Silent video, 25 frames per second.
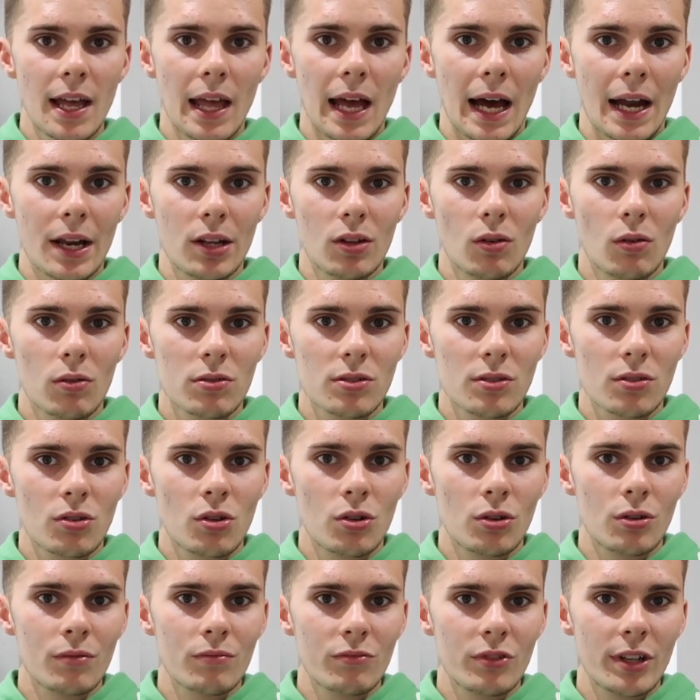and I also
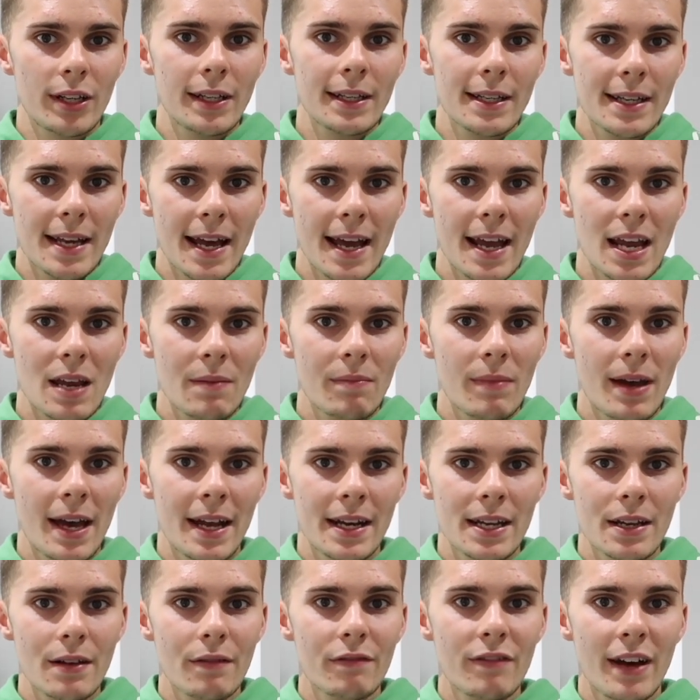couldn't really name
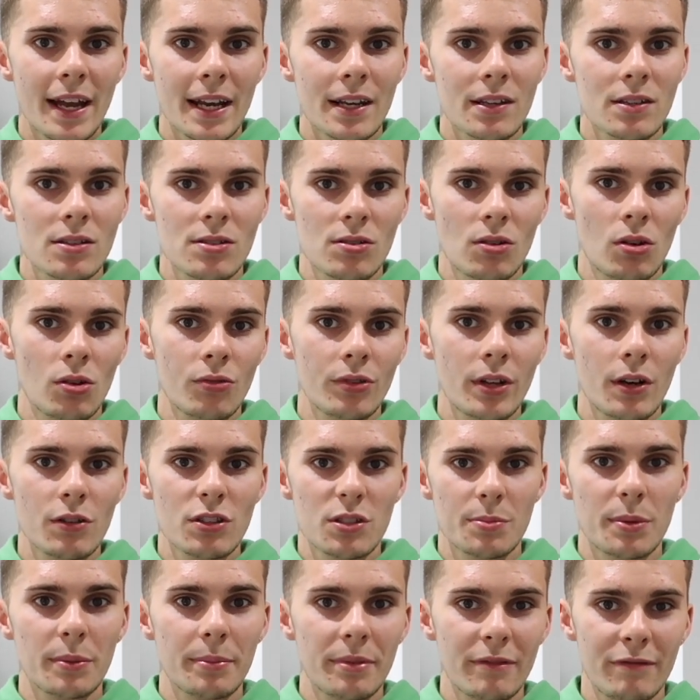any events or
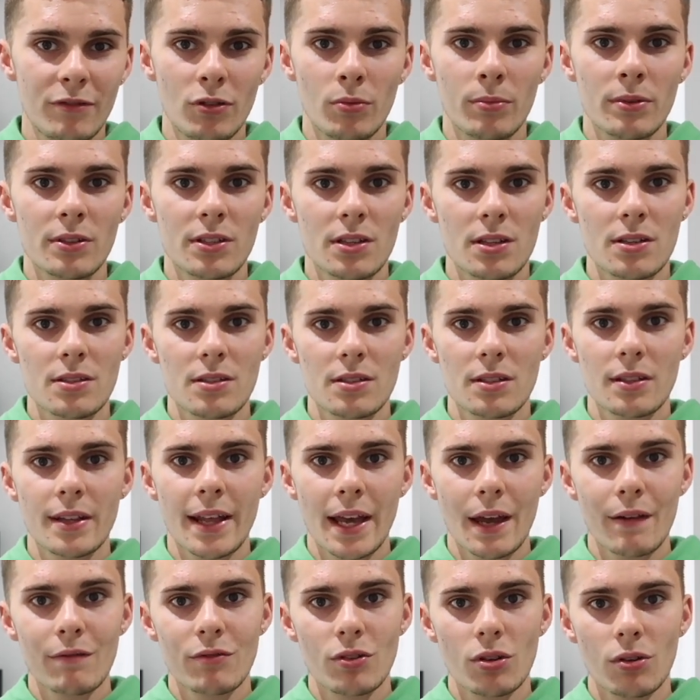notable performances
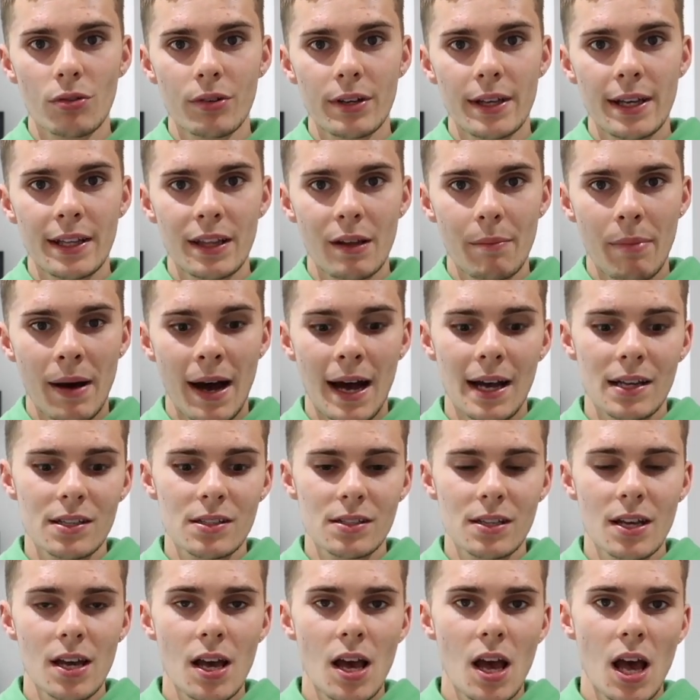they have done in the
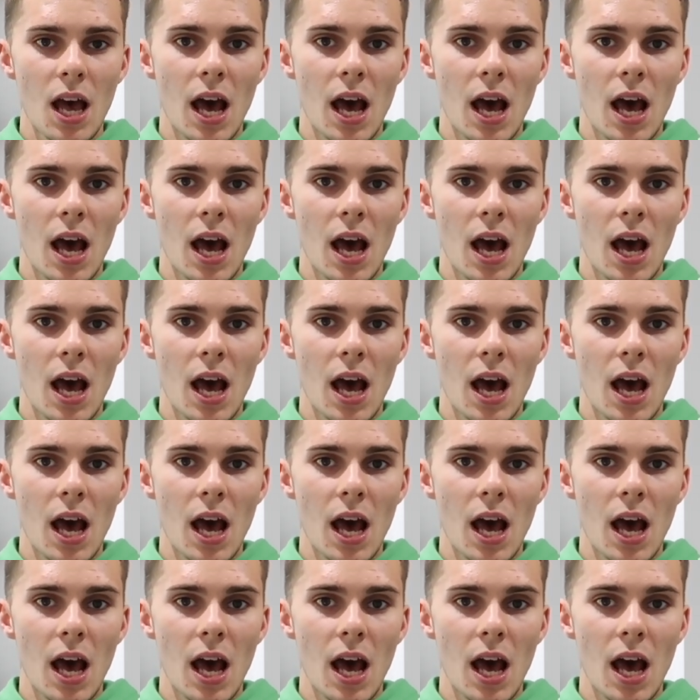past.